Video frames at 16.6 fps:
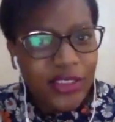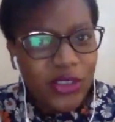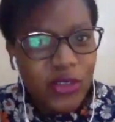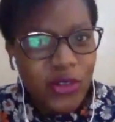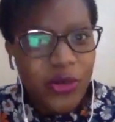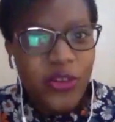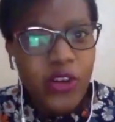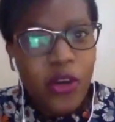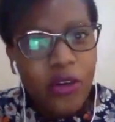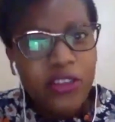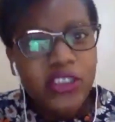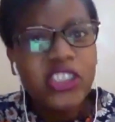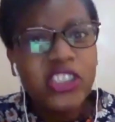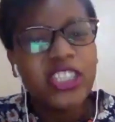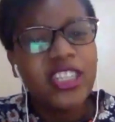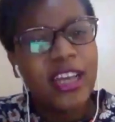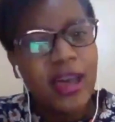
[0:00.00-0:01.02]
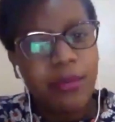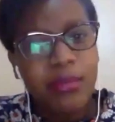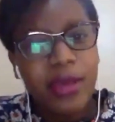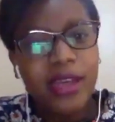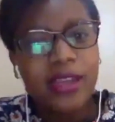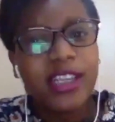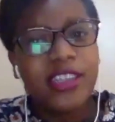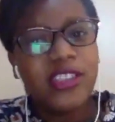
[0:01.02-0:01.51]
no, she'll come
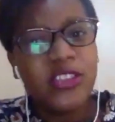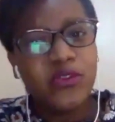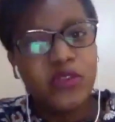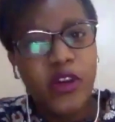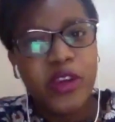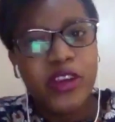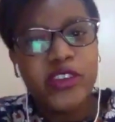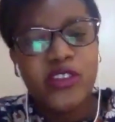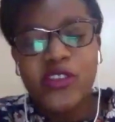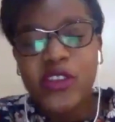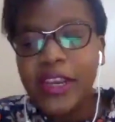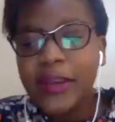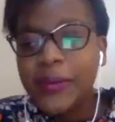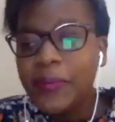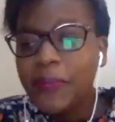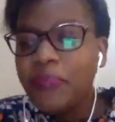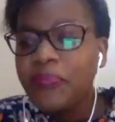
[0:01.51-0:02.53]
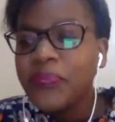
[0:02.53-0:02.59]
back. Like, she's very straight.